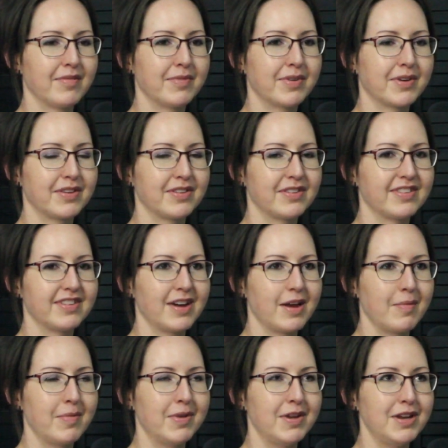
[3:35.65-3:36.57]
because
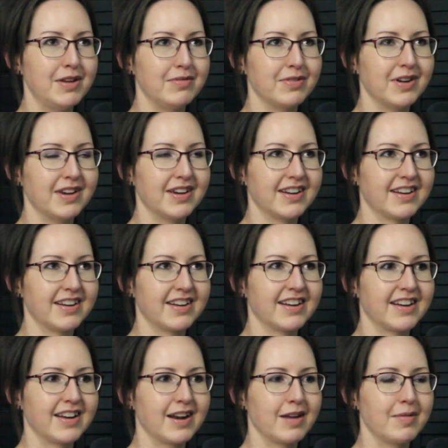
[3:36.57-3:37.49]
I'm a neat freak. Yes.